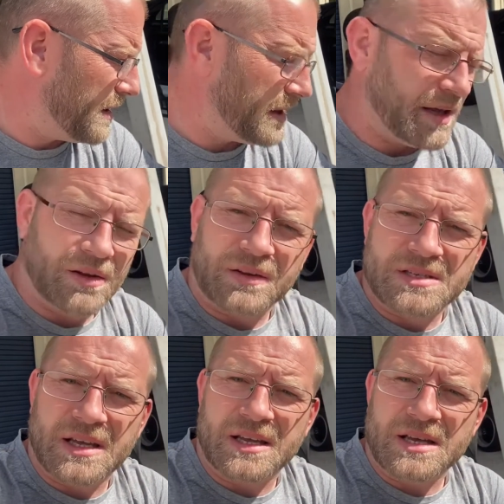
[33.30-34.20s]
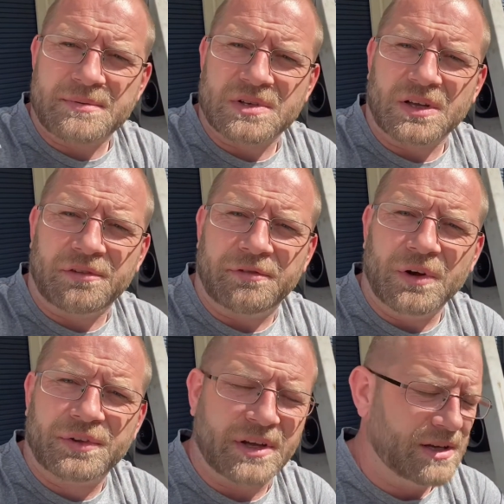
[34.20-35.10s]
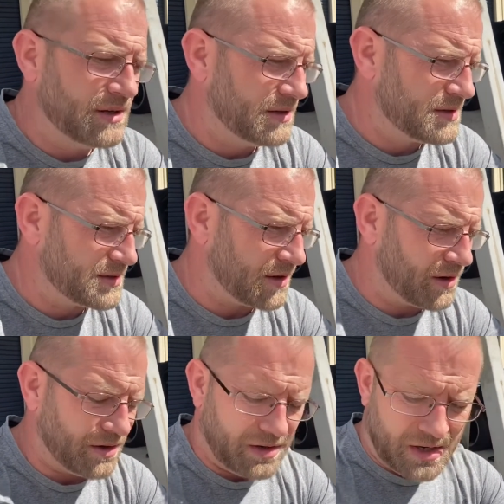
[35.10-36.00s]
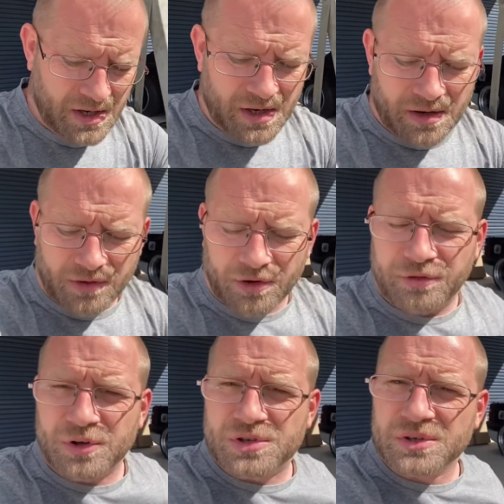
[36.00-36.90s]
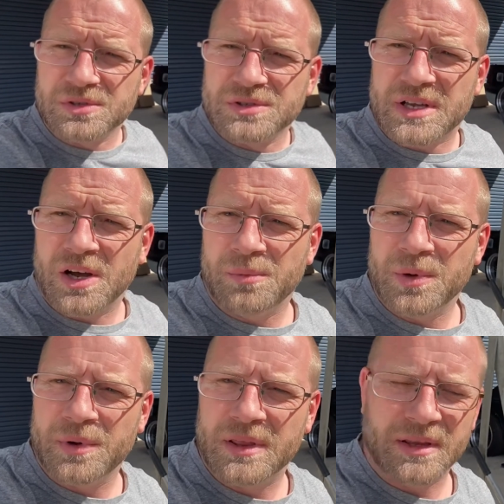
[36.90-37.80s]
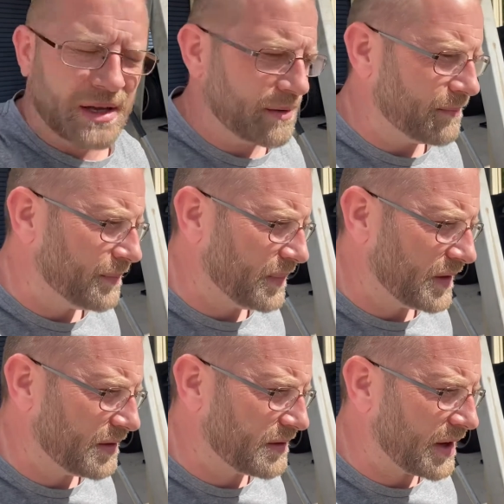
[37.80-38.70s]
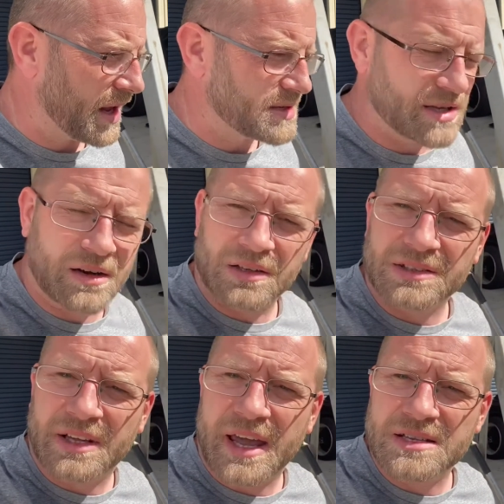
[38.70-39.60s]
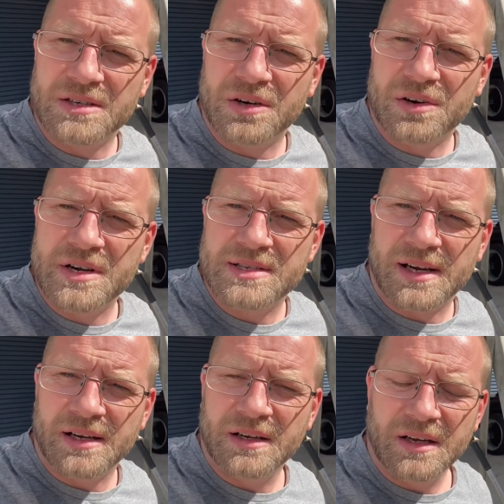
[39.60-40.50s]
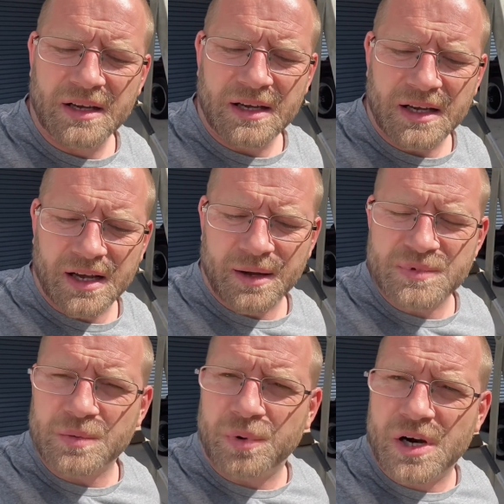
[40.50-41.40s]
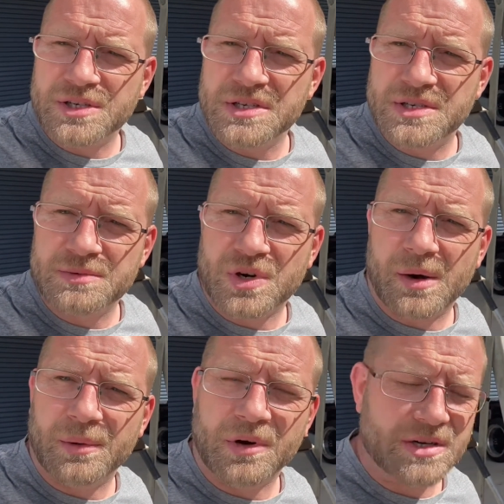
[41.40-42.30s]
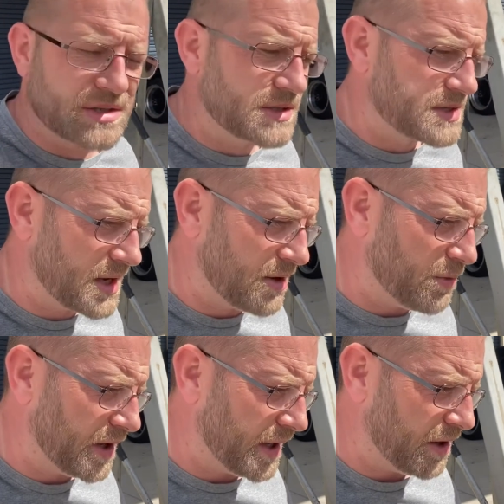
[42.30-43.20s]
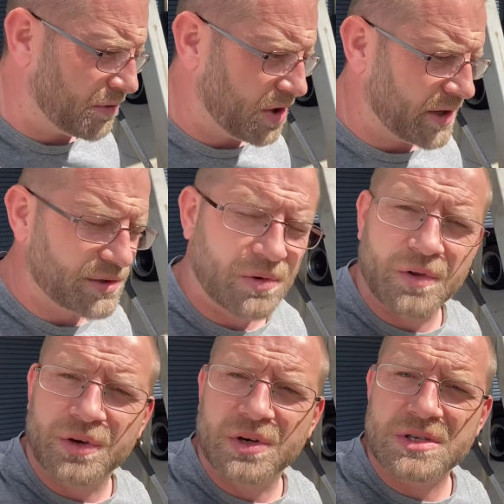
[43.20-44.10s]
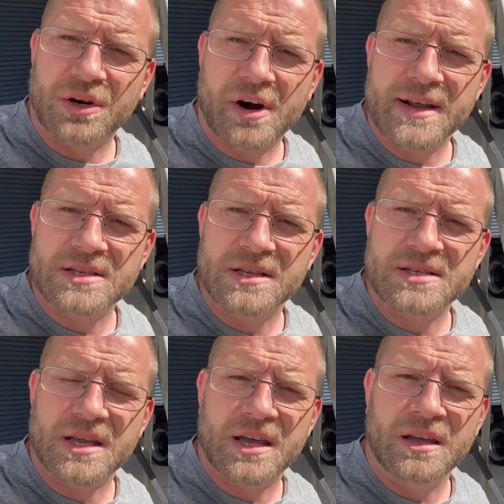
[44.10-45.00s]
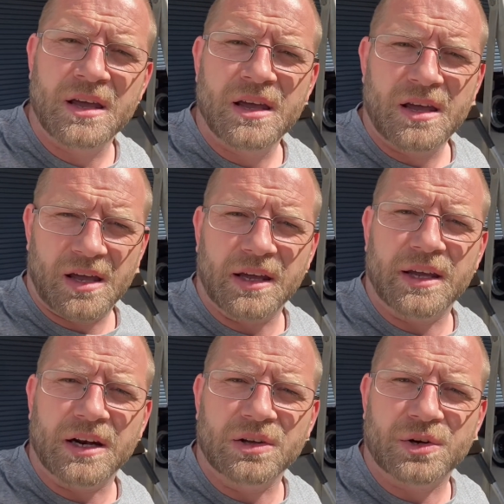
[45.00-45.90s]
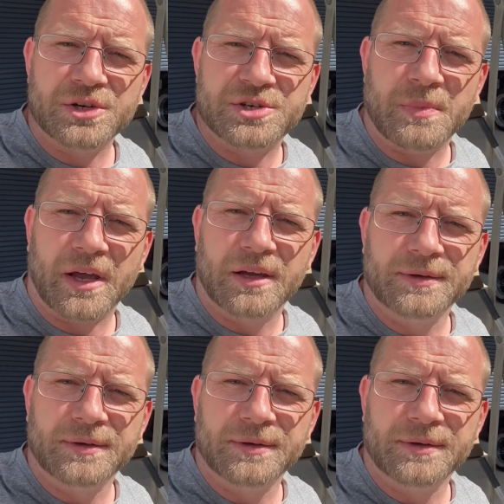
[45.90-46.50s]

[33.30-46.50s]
look, this thing is absolutely filthy. So I've got a few tools to help me with today's thing. I've got little cans of degreaser, some brushes, some scrubbing brushes, and we're going to get right into all the nooks and crannies of this thing and get it looking schmick.